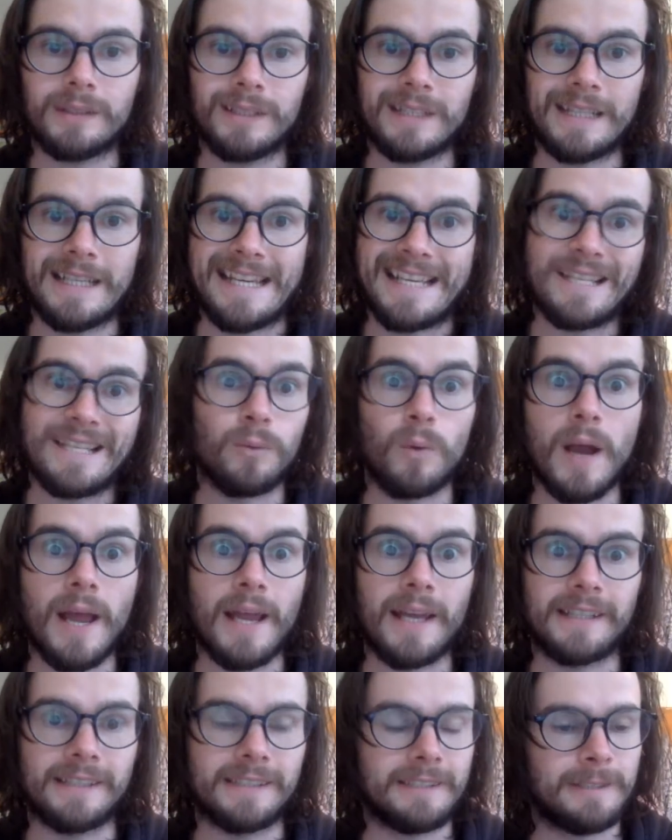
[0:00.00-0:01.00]
these
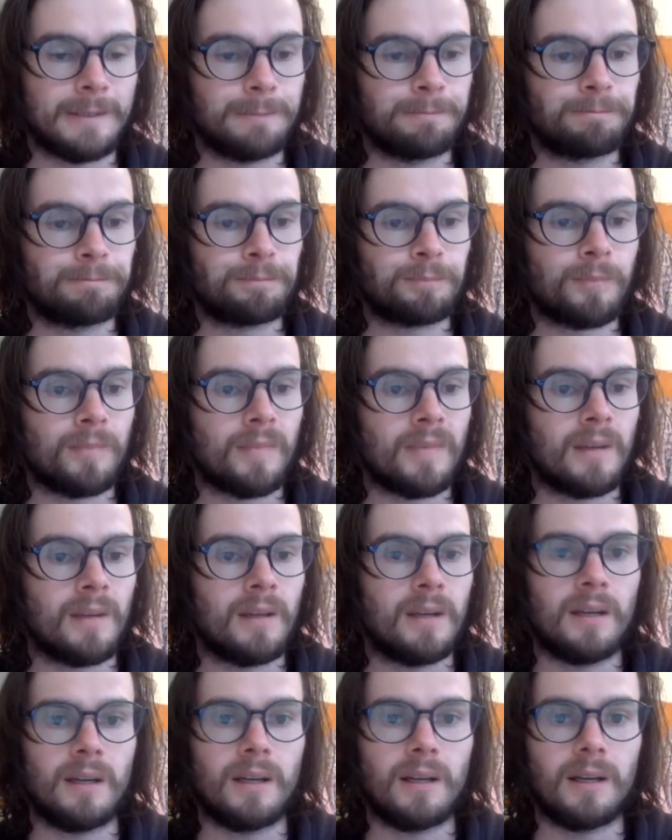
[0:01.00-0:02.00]
ways.
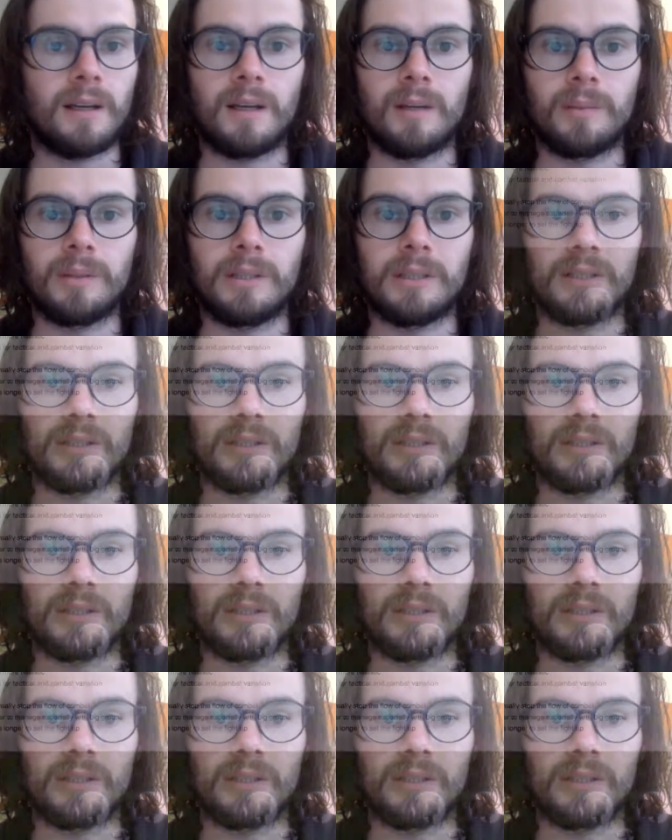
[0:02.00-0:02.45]
But let's